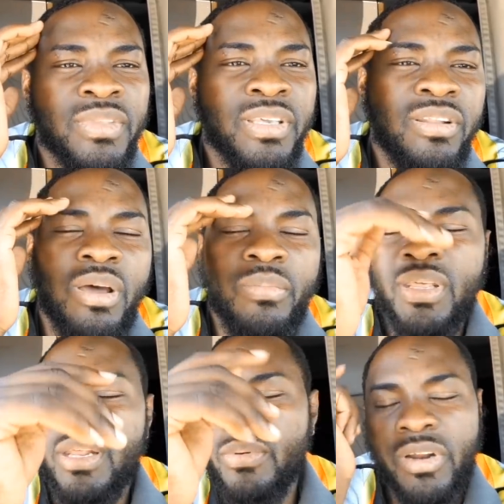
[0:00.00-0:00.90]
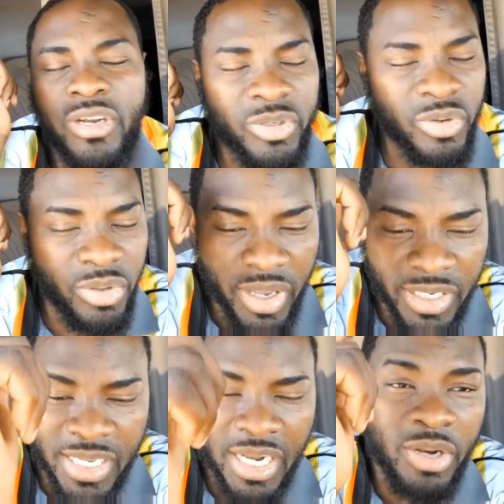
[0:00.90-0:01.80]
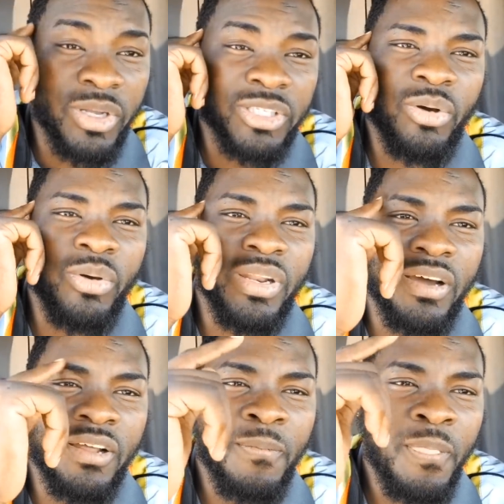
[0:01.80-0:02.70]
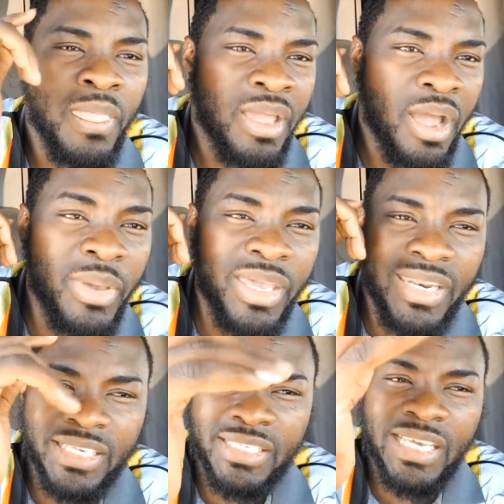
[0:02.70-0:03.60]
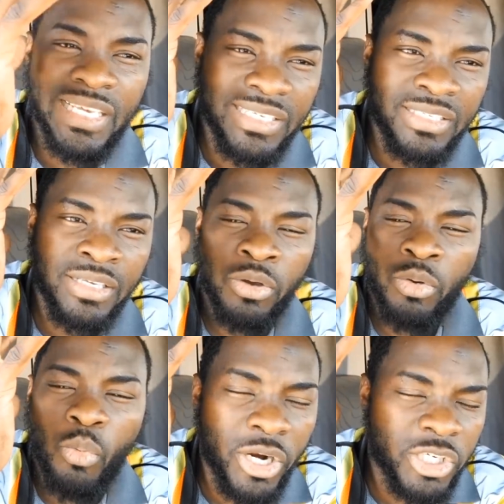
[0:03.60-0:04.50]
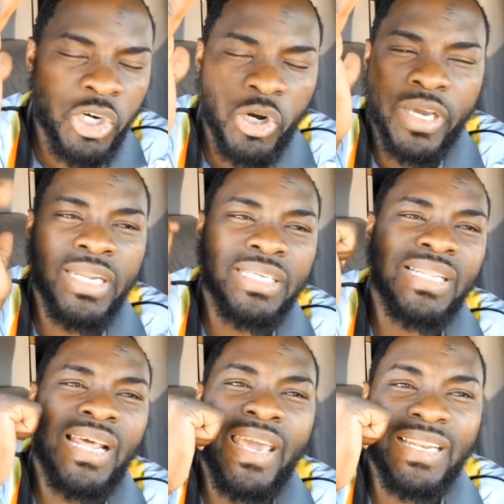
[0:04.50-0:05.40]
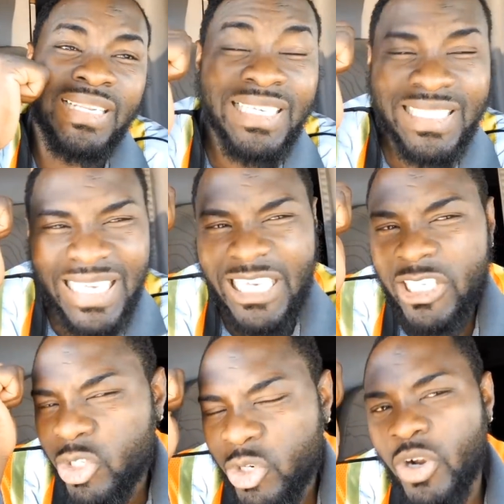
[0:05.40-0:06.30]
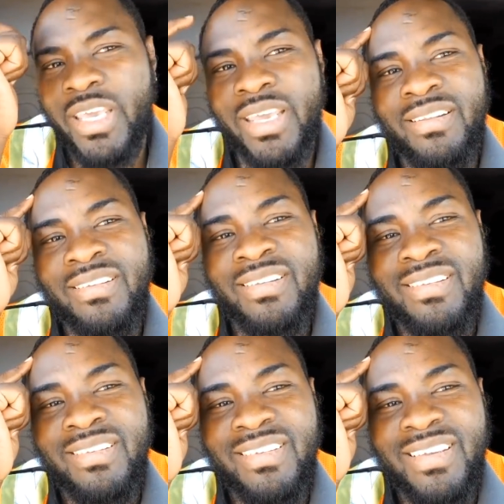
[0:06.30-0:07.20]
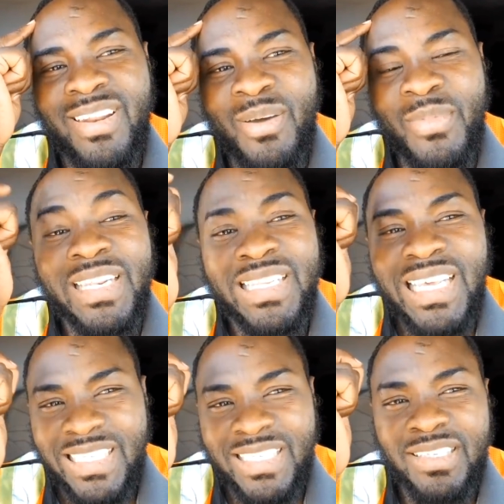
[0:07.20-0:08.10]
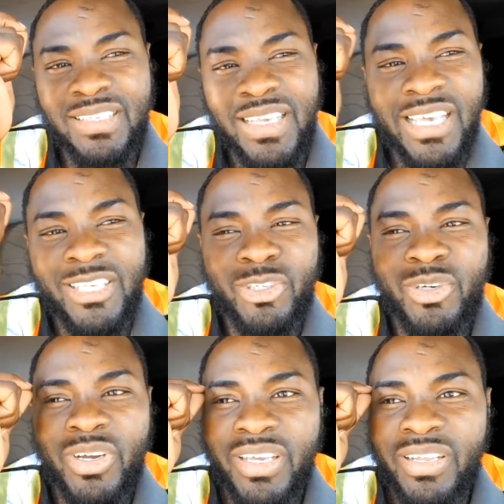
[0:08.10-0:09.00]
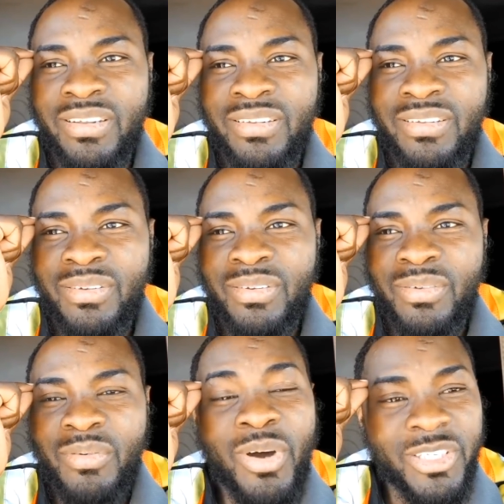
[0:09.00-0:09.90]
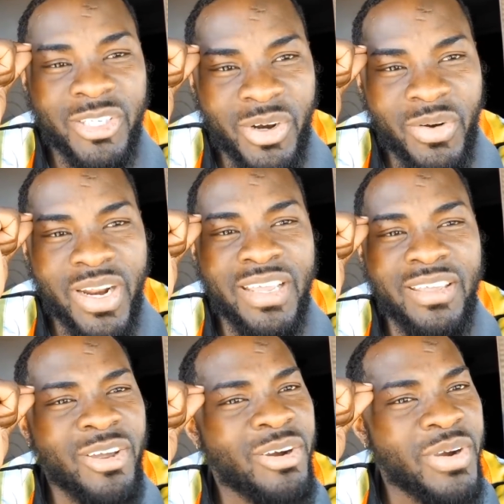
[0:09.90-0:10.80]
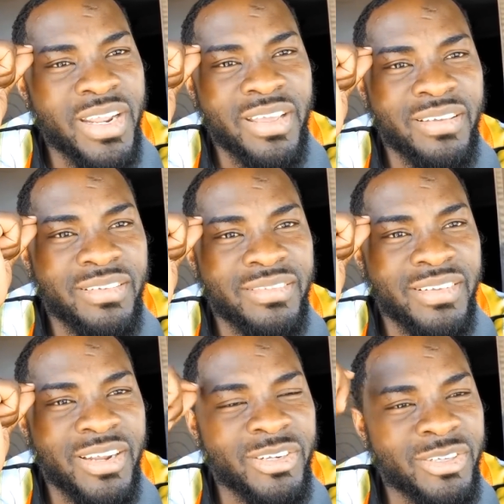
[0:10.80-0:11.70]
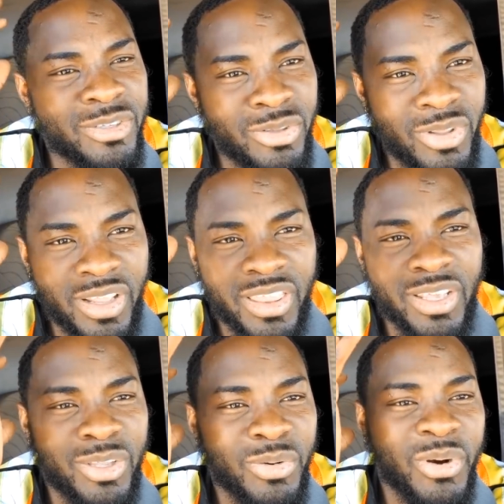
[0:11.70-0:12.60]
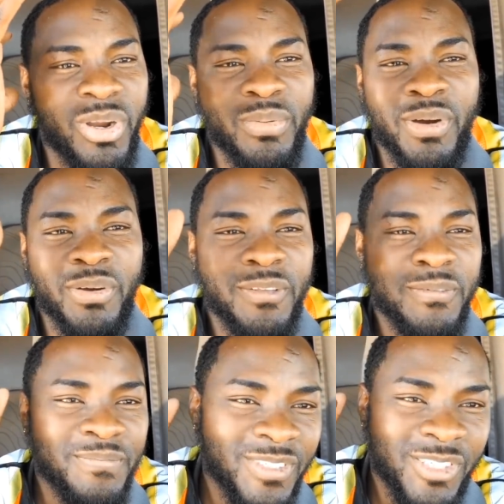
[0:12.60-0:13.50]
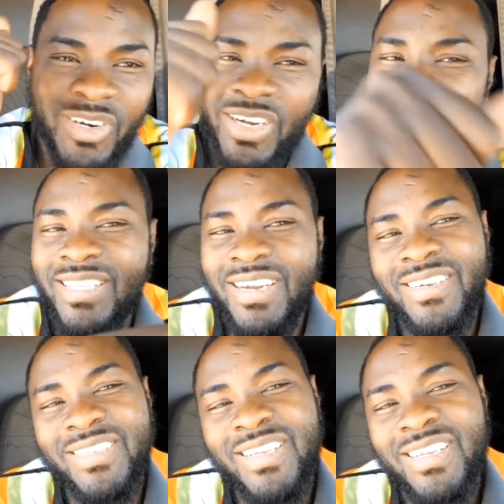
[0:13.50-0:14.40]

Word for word: you know what I mean I'm gonna show you exactly what's going on I mean this is what trucking is like. This is trucking. You know what I mean? This is trucking. Once you're ready, you're ready. There's nothing to worry about. TriStars,